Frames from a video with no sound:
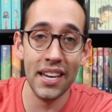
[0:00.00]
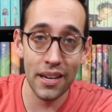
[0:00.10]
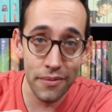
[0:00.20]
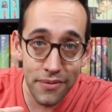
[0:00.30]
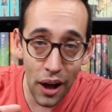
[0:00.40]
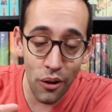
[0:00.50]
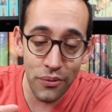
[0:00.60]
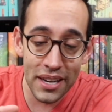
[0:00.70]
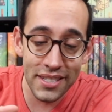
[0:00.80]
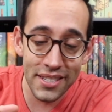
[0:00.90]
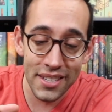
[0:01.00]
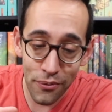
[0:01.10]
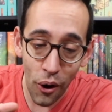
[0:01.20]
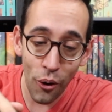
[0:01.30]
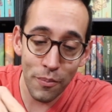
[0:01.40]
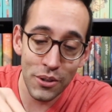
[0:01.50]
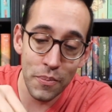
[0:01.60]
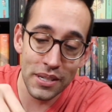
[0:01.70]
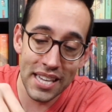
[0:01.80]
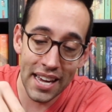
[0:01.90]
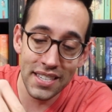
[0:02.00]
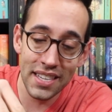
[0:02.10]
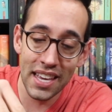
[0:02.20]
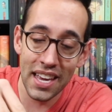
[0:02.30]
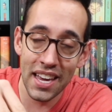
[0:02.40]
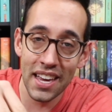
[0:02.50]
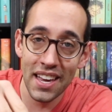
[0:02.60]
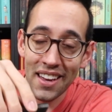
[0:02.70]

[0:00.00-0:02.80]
like a velvet foam to protect the key,